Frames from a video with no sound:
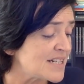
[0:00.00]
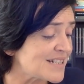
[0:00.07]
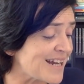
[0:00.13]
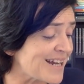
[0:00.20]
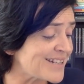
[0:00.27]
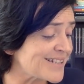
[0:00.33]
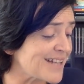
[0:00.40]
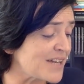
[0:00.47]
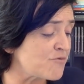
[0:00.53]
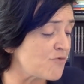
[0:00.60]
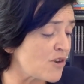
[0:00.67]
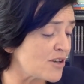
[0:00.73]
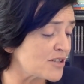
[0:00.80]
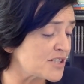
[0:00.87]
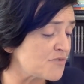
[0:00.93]
Tax and
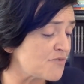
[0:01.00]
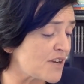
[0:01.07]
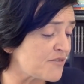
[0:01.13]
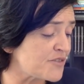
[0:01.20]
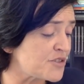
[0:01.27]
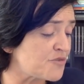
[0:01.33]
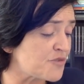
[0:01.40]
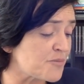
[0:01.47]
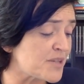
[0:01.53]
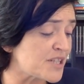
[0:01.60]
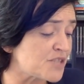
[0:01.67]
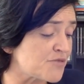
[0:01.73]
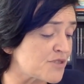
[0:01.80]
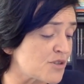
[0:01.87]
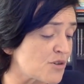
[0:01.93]
royalty revenue from
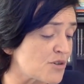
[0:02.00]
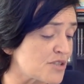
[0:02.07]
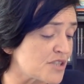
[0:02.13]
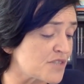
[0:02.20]
this resource